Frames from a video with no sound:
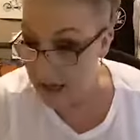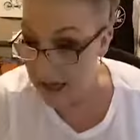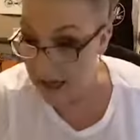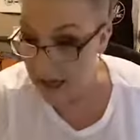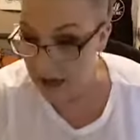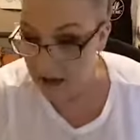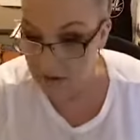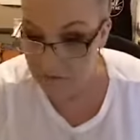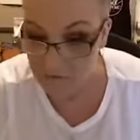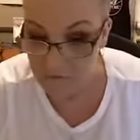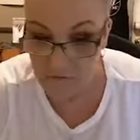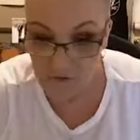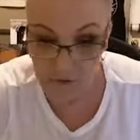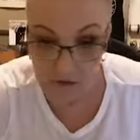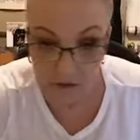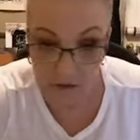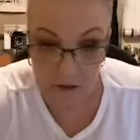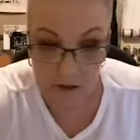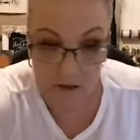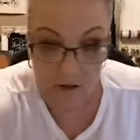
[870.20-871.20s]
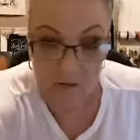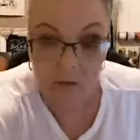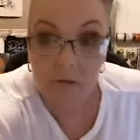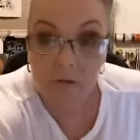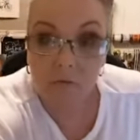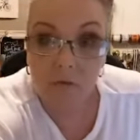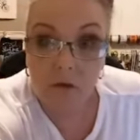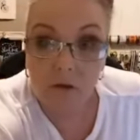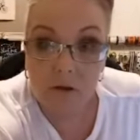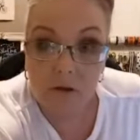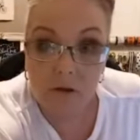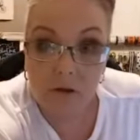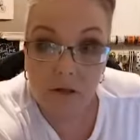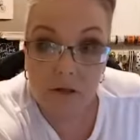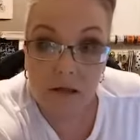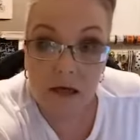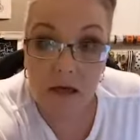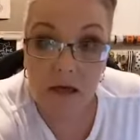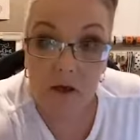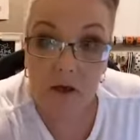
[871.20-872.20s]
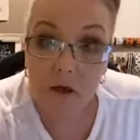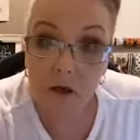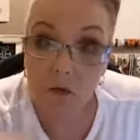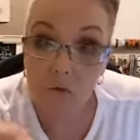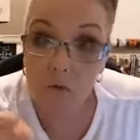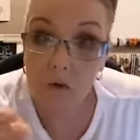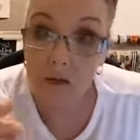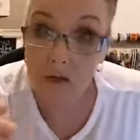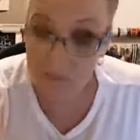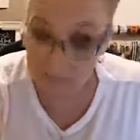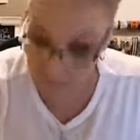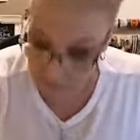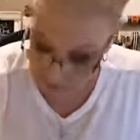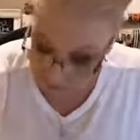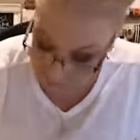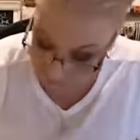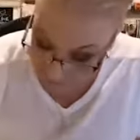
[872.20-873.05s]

have. I'm just going to take a Q-tip